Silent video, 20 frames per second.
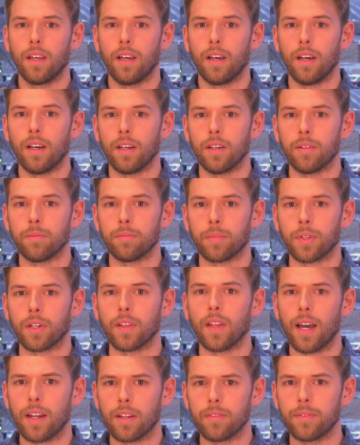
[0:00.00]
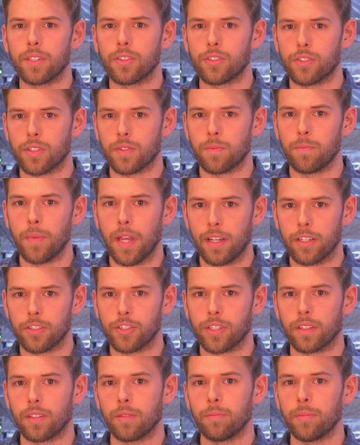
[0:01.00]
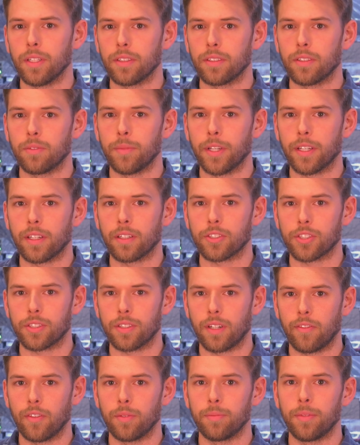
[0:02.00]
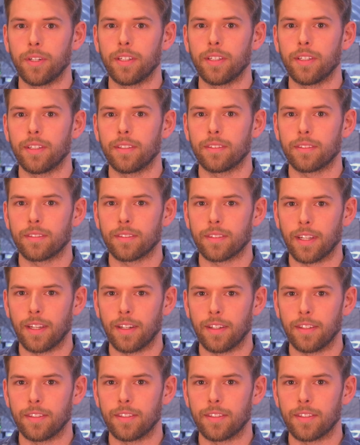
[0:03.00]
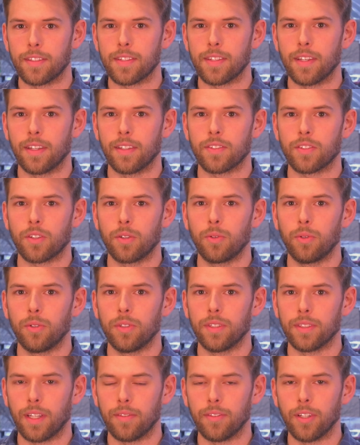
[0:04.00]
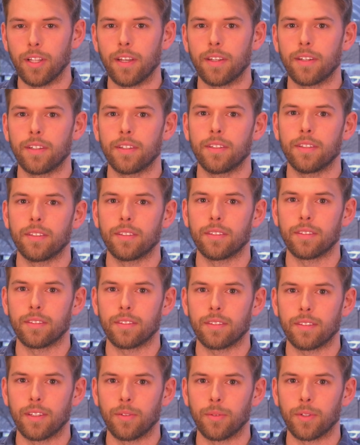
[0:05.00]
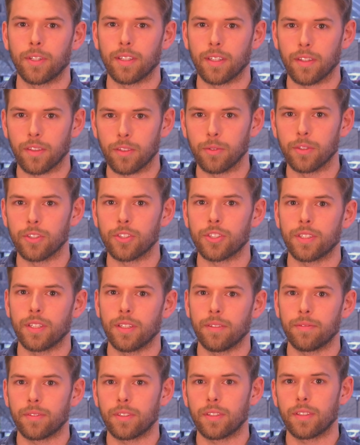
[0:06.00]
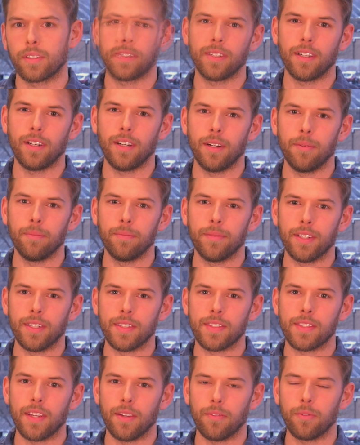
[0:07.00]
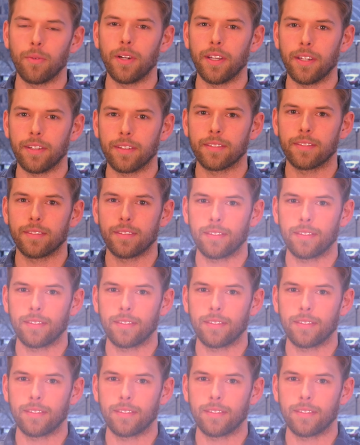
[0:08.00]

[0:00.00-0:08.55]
But a lot of it is just managing the milieu, making sure everybody kind of stays cool and level-headed and that we can get through the shift in a safe way.